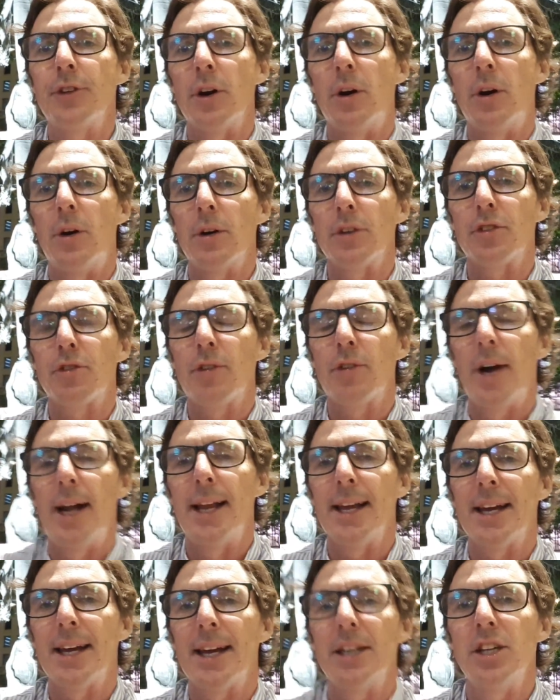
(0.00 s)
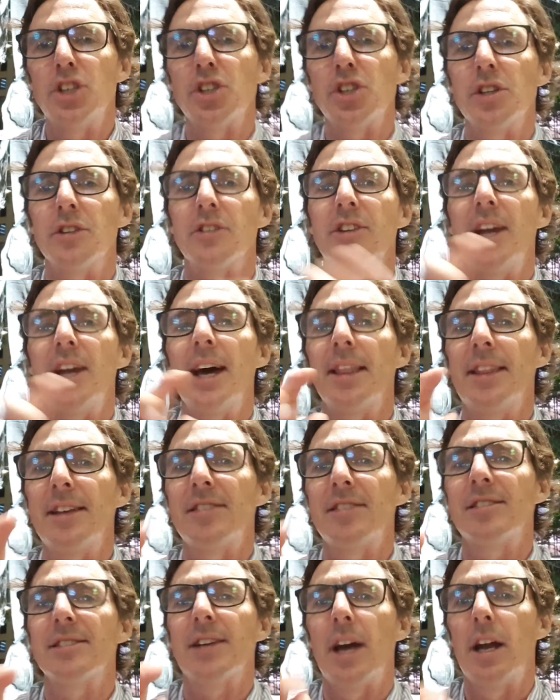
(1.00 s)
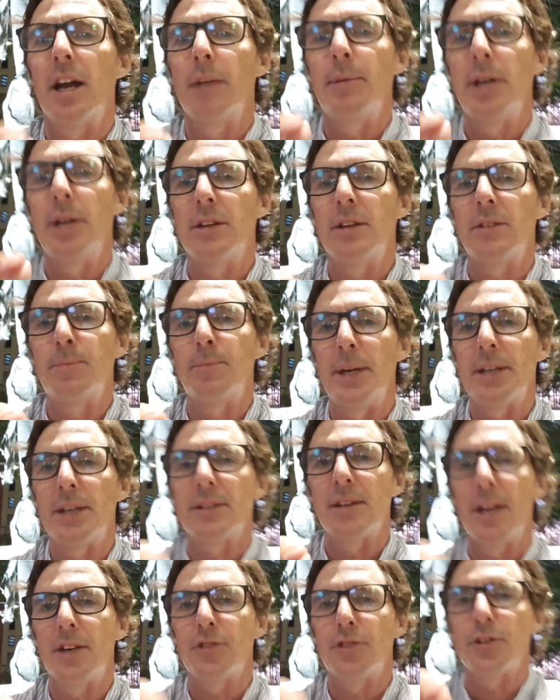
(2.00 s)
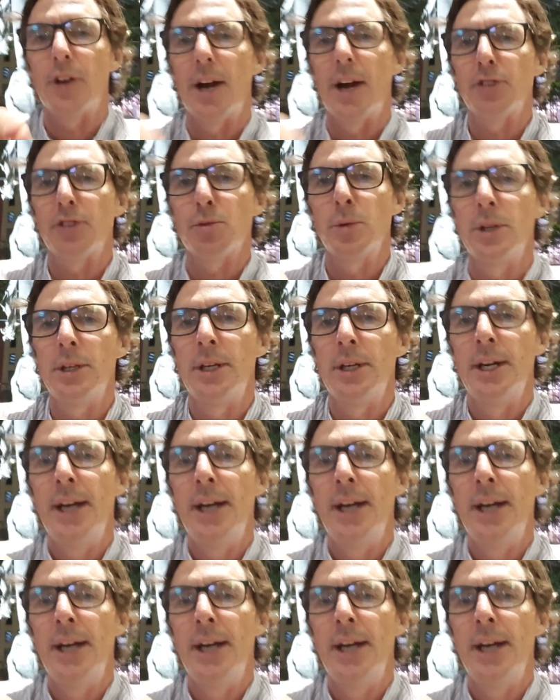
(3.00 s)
on Australian conditions. Now this is going to be a big test for Ashwin.